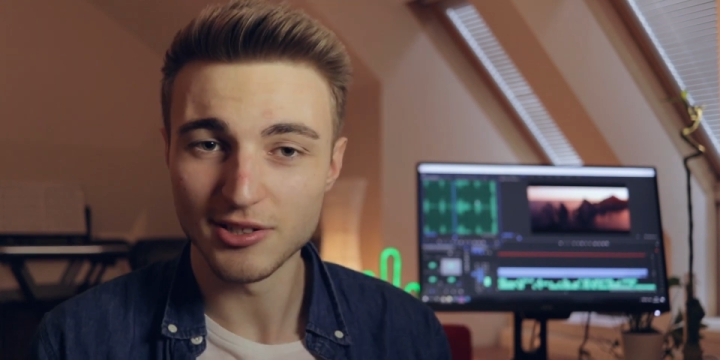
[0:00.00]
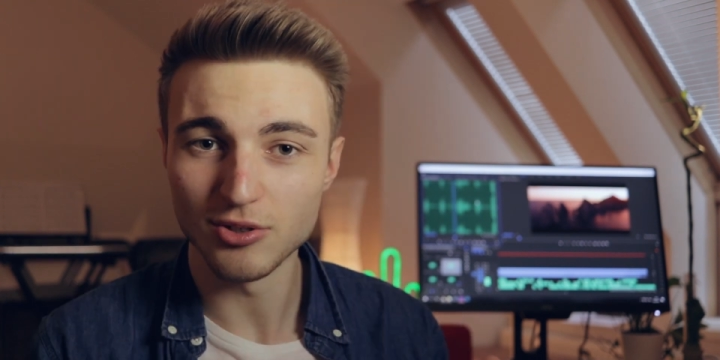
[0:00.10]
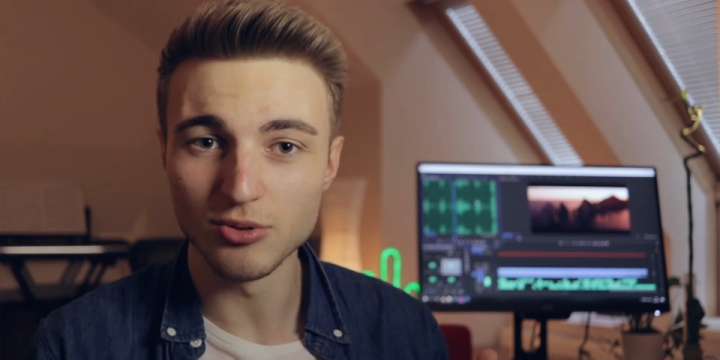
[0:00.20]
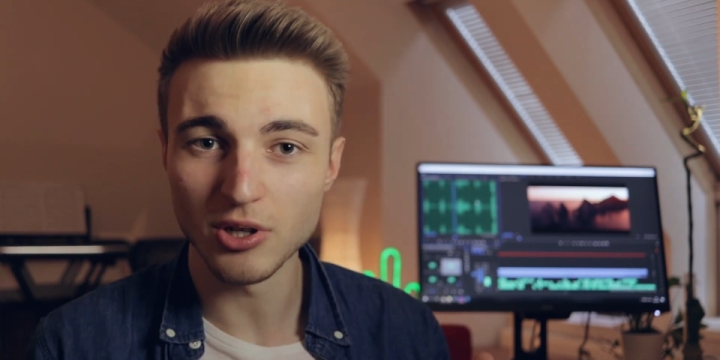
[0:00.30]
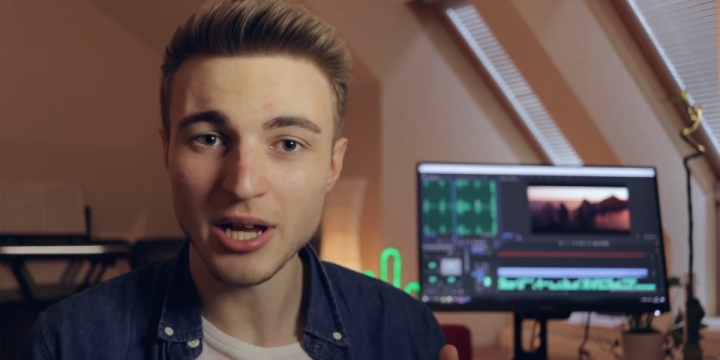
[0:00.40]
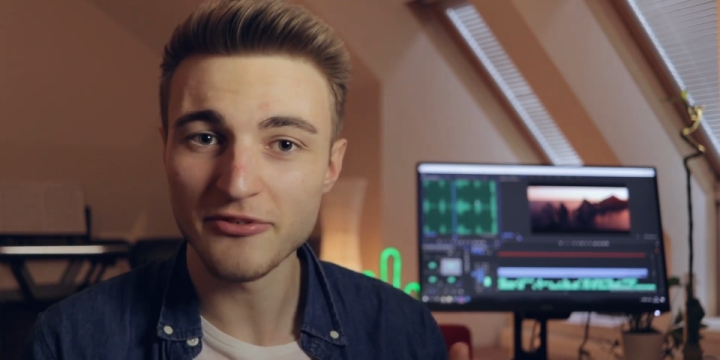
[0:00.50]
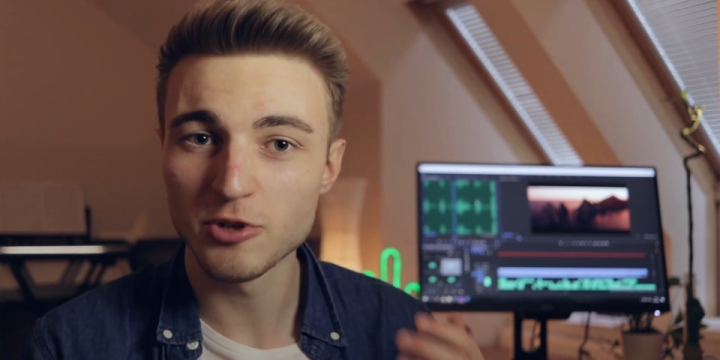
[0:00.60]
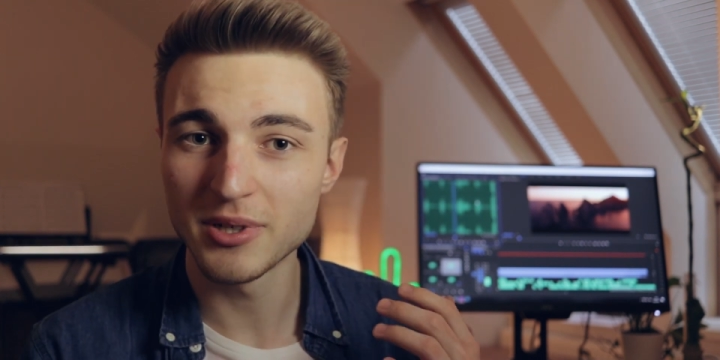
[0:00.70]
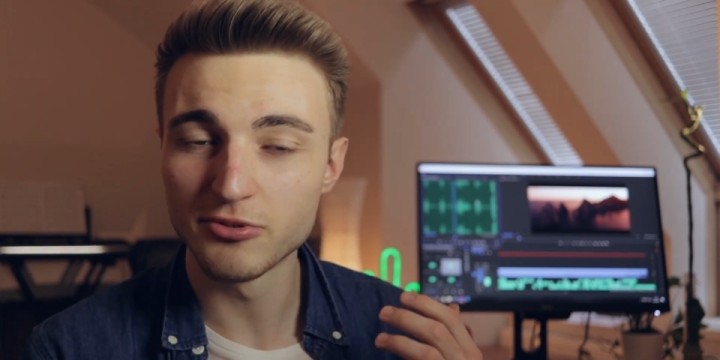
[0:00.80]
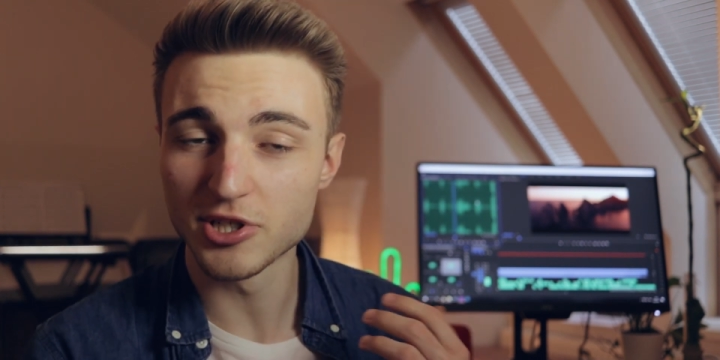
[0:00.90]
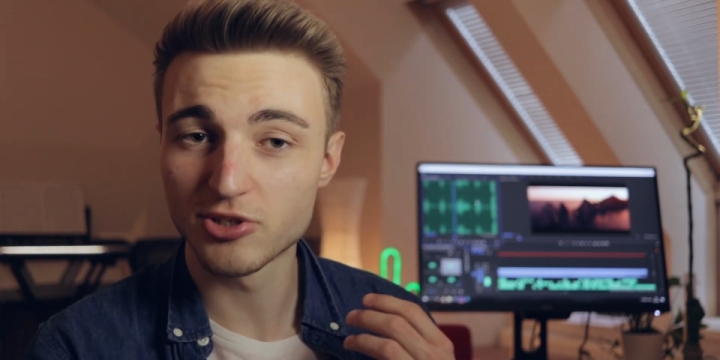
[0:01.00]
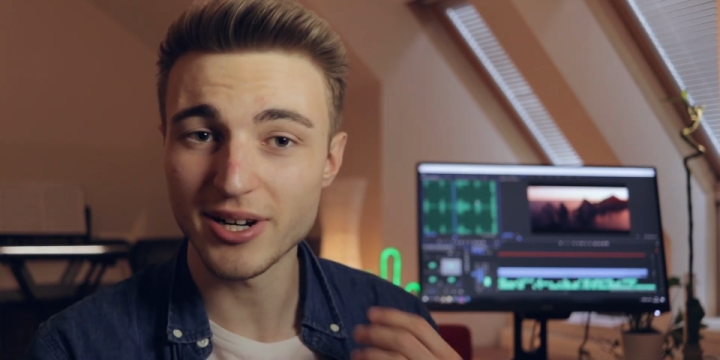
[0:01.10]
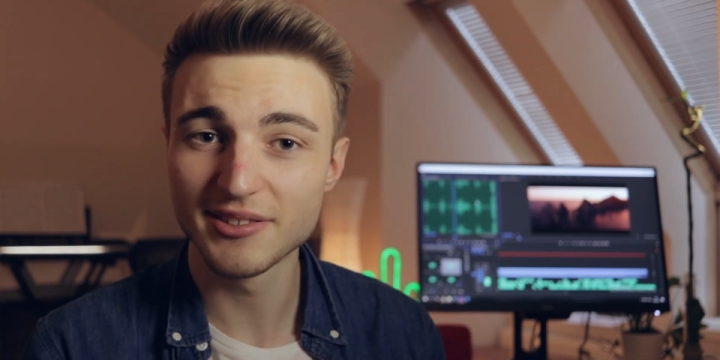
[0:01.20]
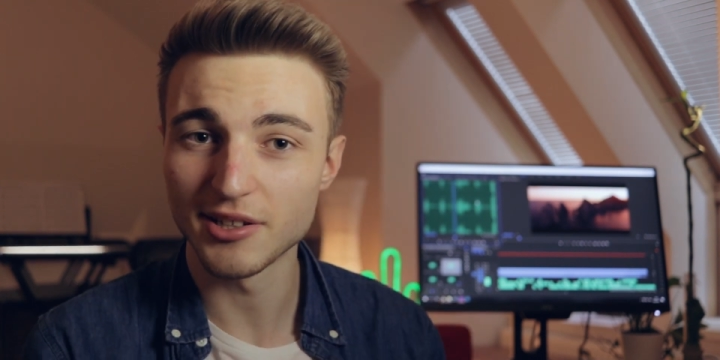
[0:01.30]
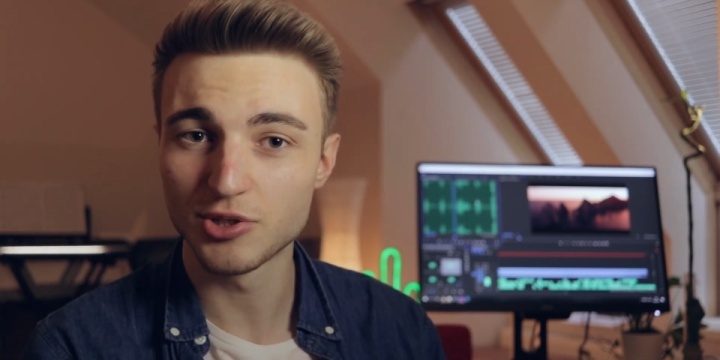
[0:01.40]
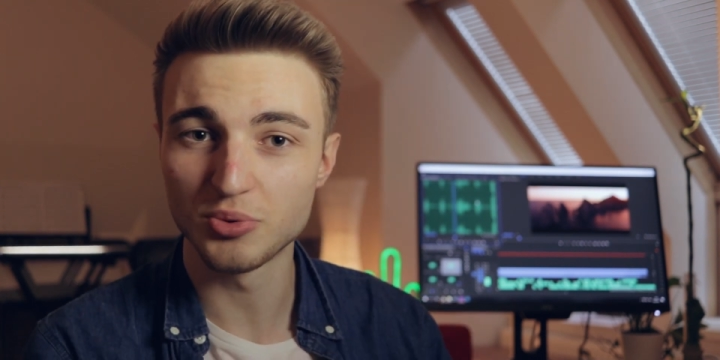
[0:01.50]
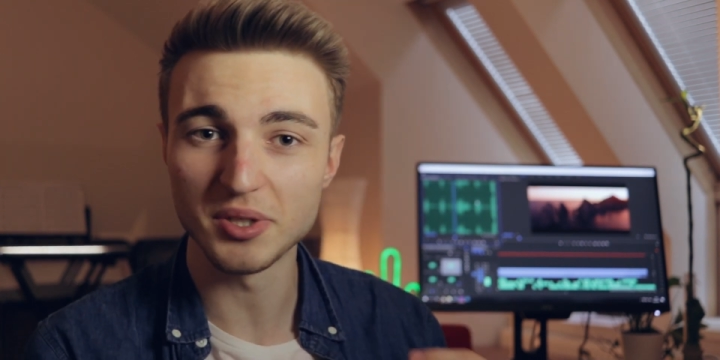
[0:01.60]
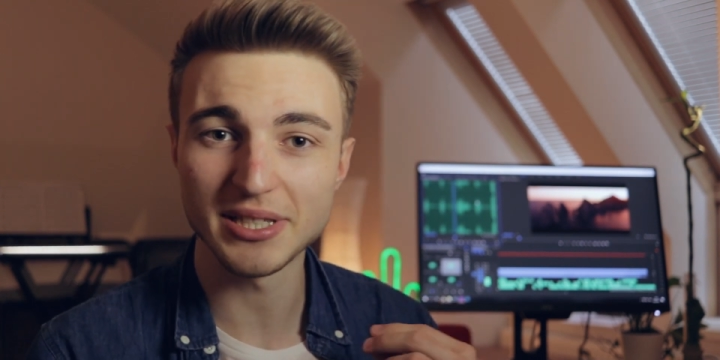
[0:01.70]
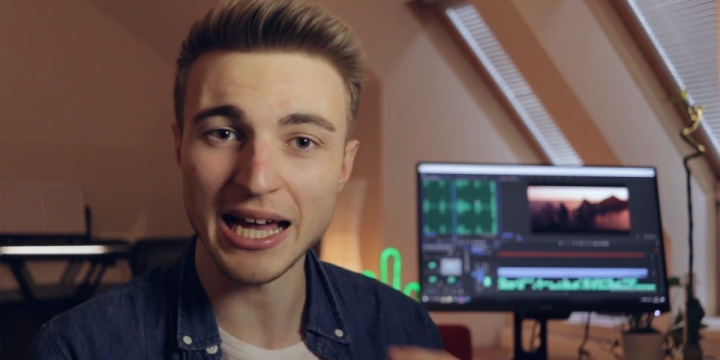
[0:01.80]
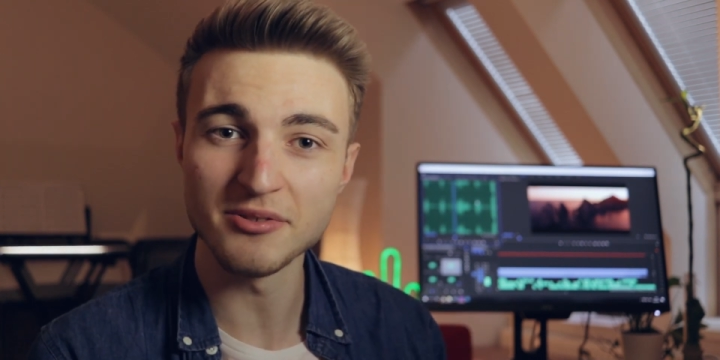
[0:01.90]
You don't have to be restricted to the
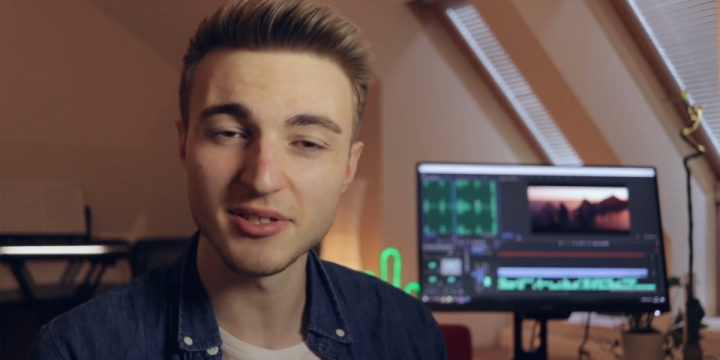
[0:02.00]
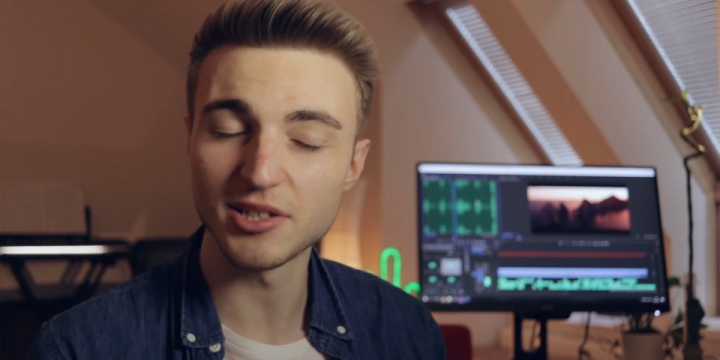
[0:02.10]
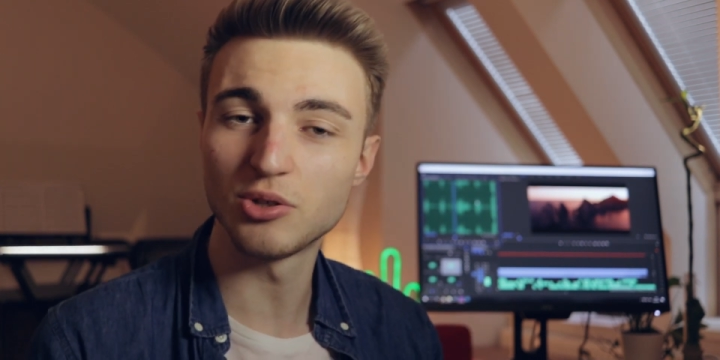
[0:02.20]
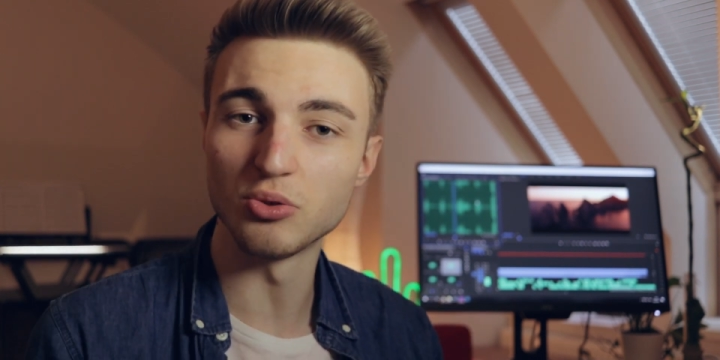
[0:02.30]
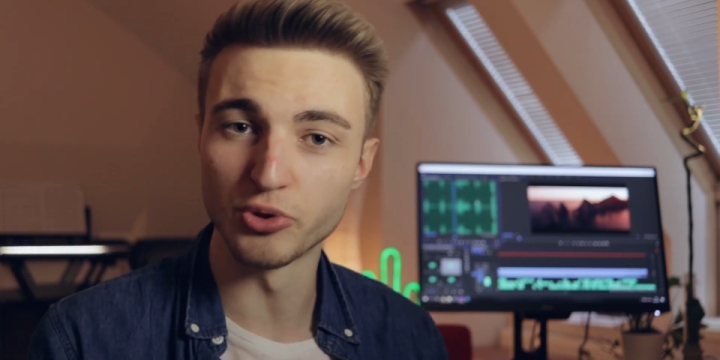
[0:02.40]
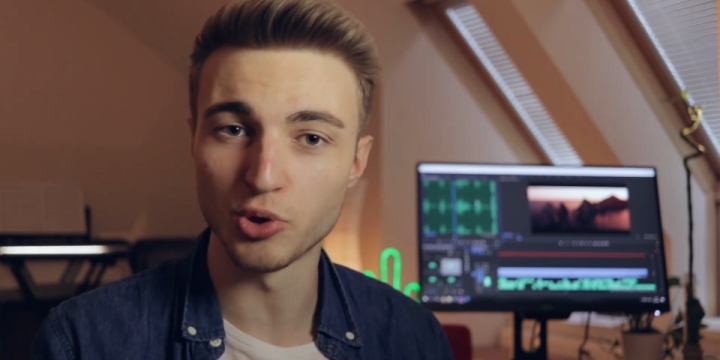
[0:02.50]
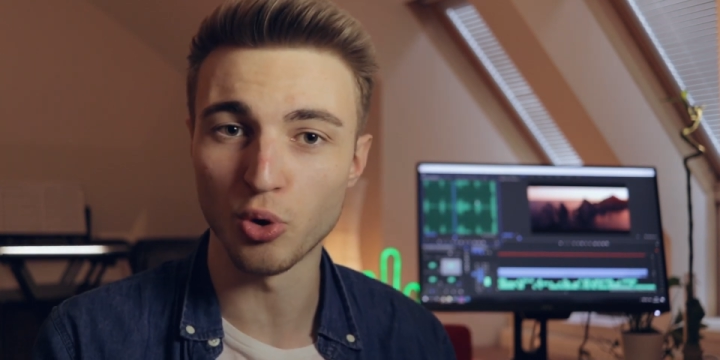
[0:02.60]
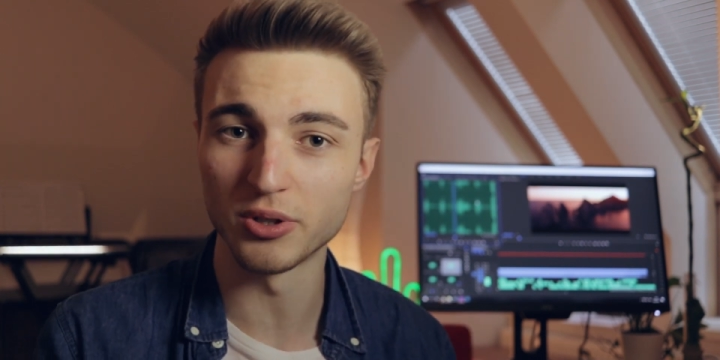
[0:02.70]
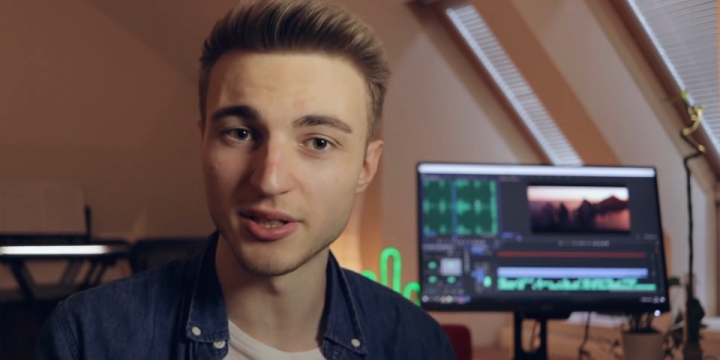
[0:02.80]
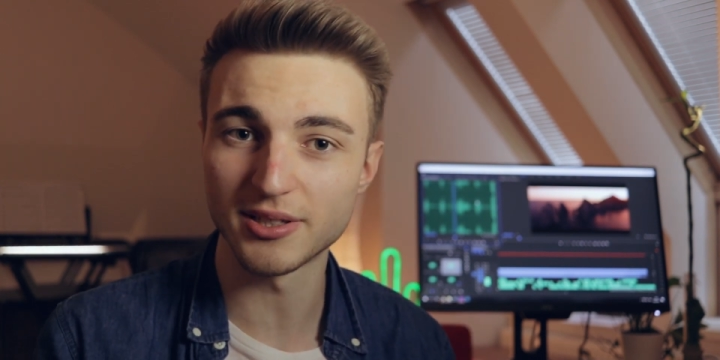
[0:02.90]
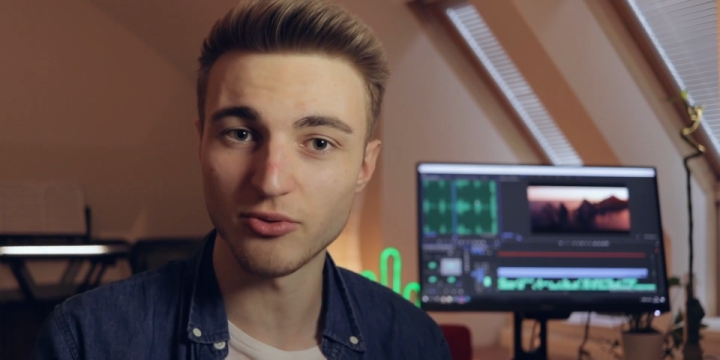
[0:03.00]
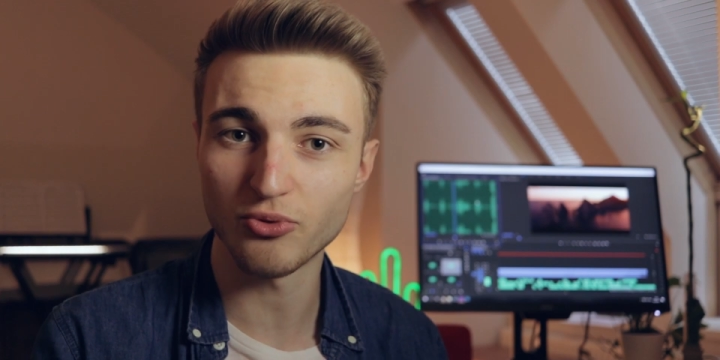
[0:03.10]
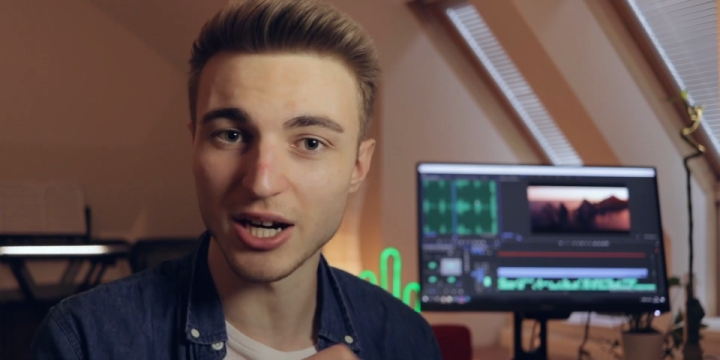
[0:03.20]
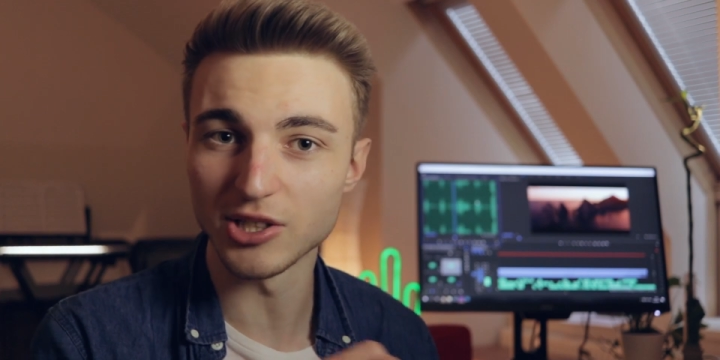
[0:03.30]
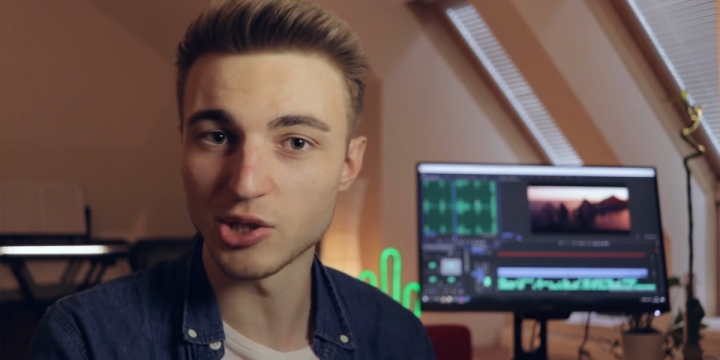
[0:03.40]
sounds that you recorded while